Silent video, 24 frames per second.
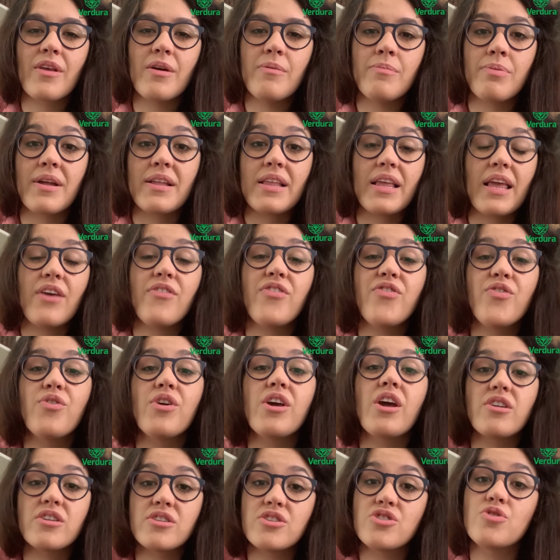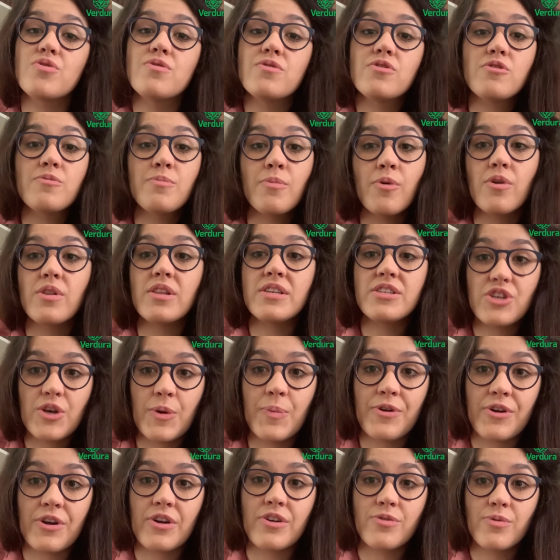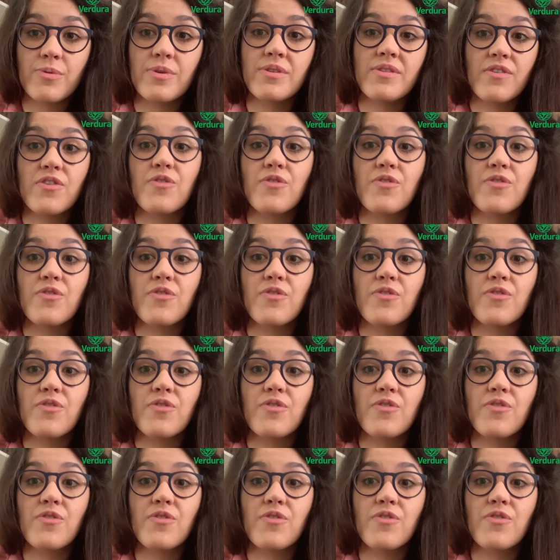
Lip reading: But if we are two small entrepreneurs doing